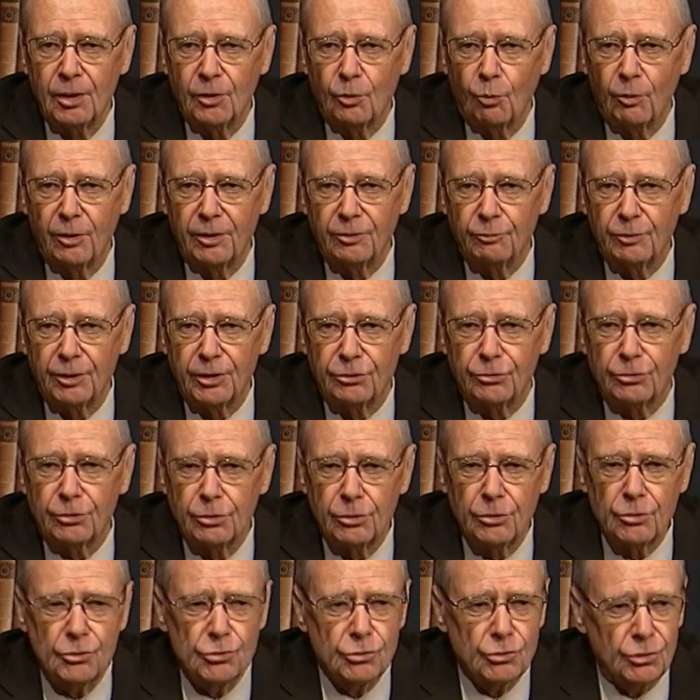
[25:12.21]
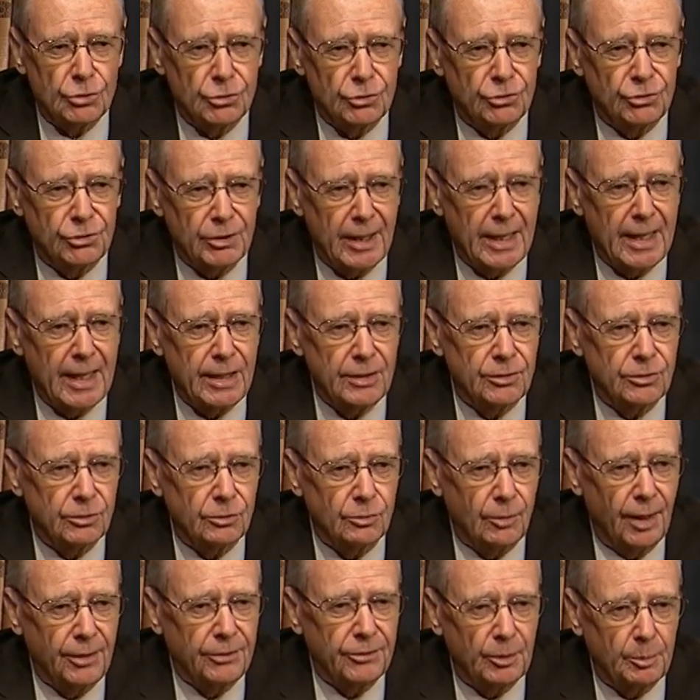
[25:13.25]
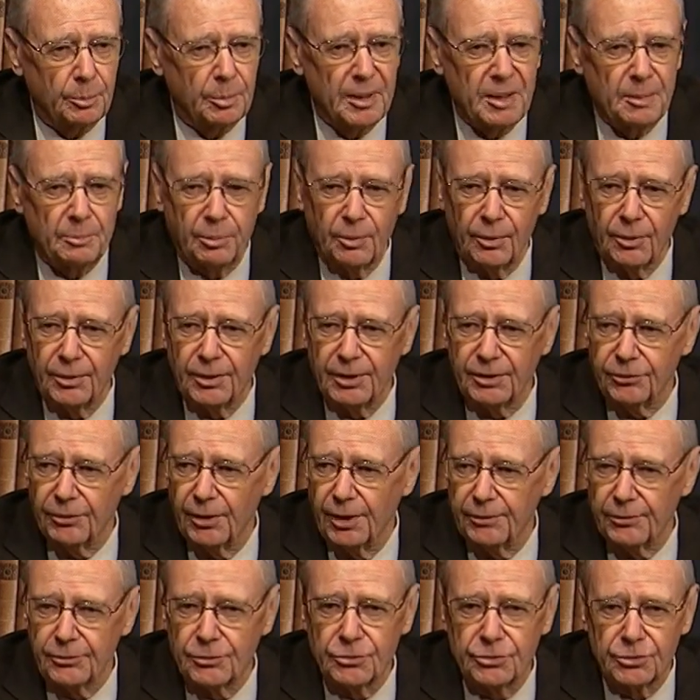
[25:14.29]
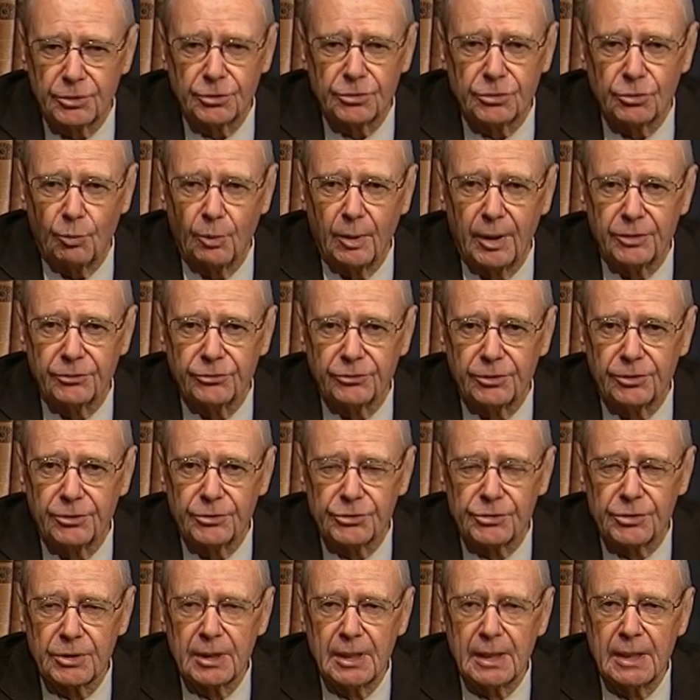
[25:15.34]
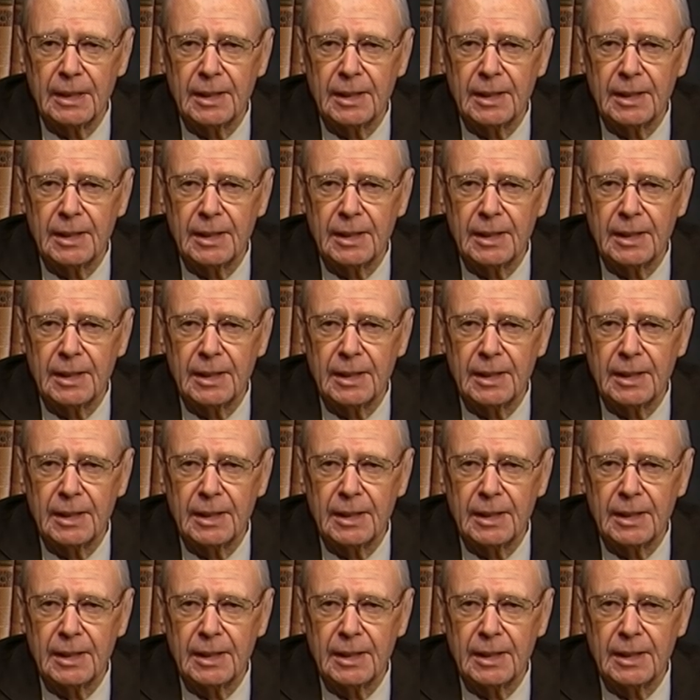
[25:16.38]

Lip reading: when we choose to say to other people in other situations,